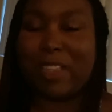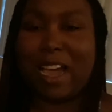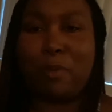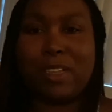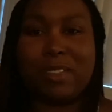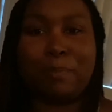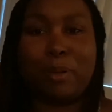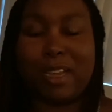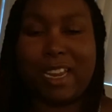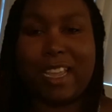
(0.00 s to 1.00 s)
I wasn't
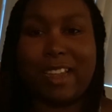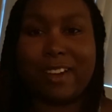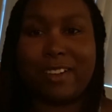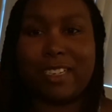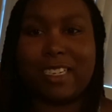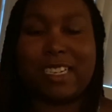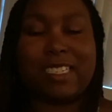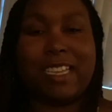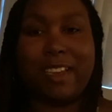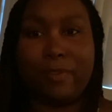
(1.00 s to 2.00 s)
put here to
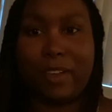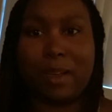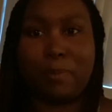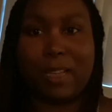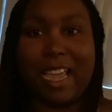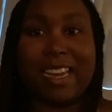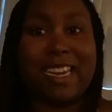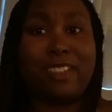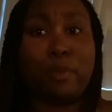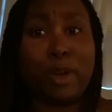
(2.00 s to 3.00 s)
just give up. And
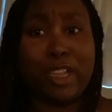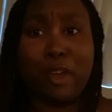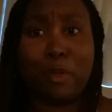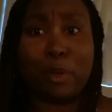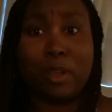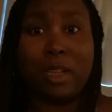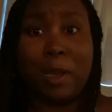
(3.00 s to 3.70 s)
neither were you.